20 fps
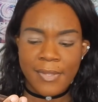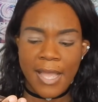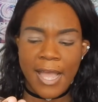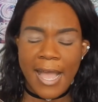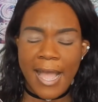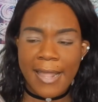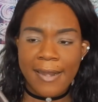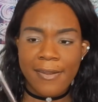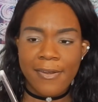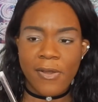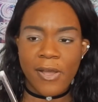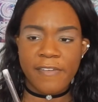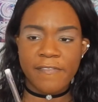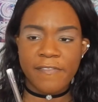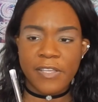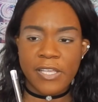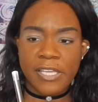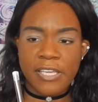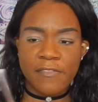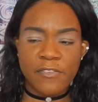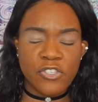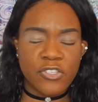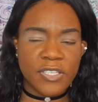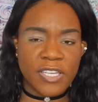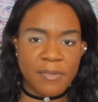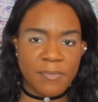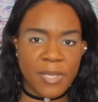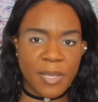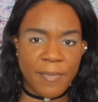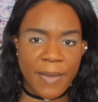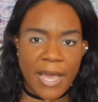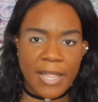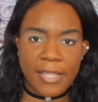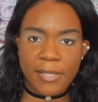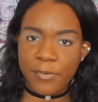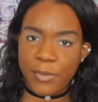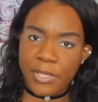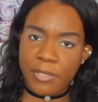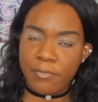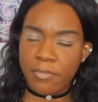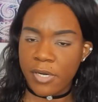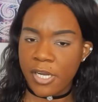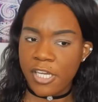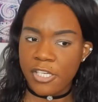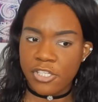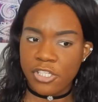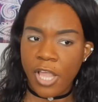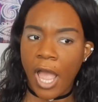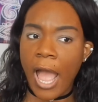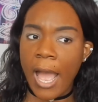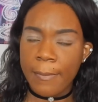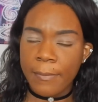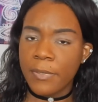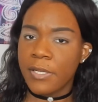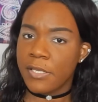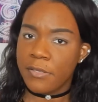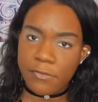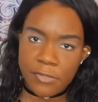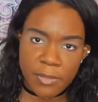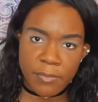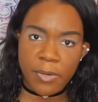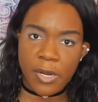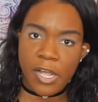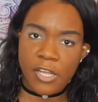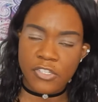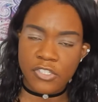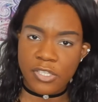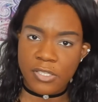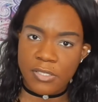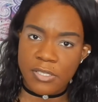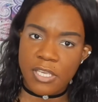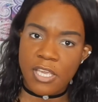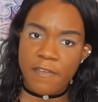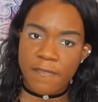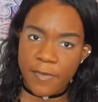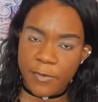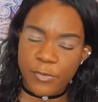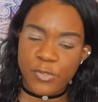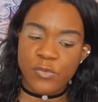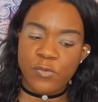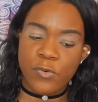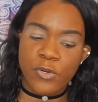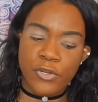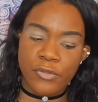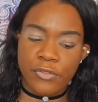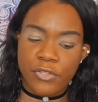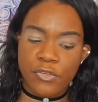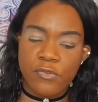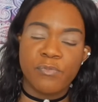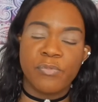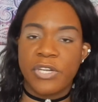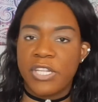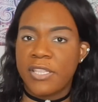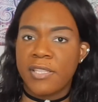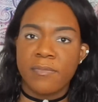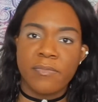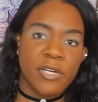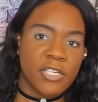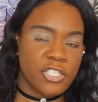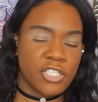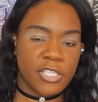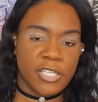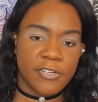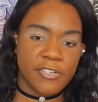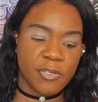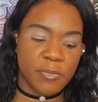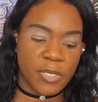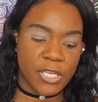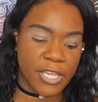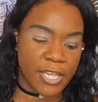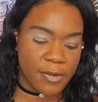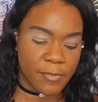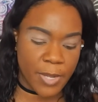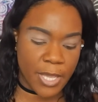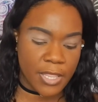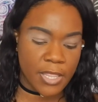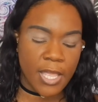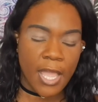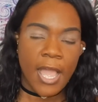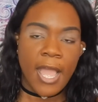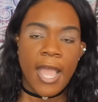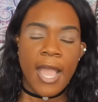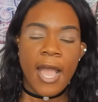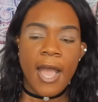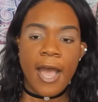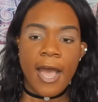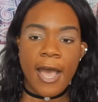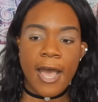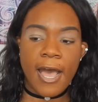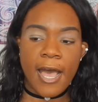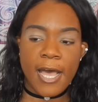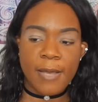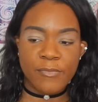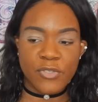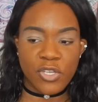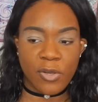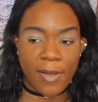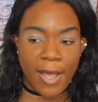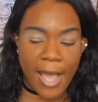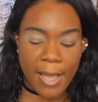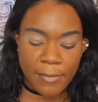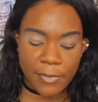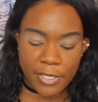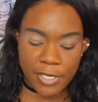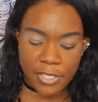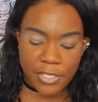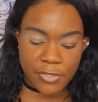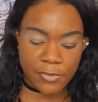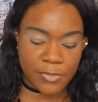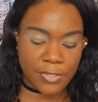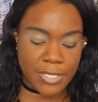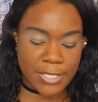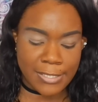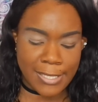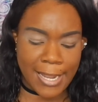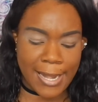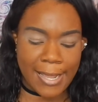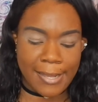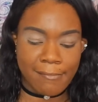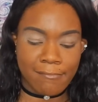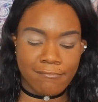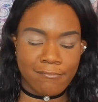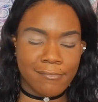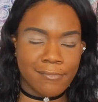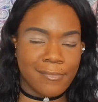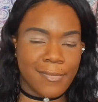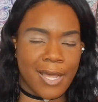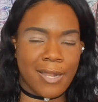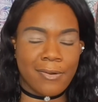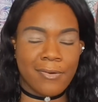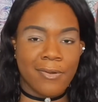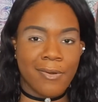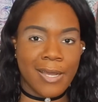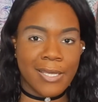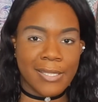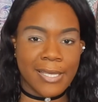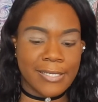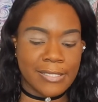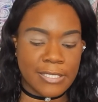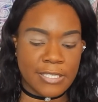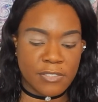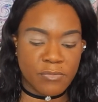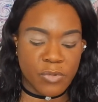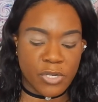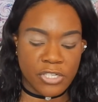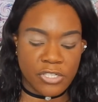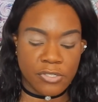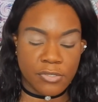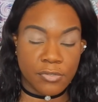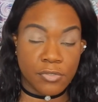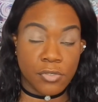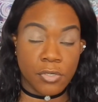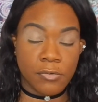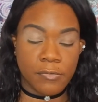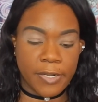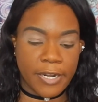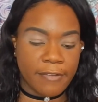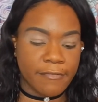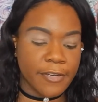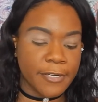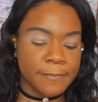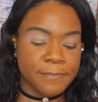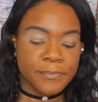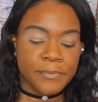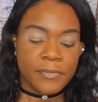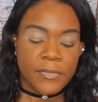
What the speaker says: I don't know, I feel like if you send me a palette with a brush, I'm going to use the brush to see if it was worth you putting the brush in there to begin with. So I'm going to use this, and I don't know, I like these brushes, so whatever.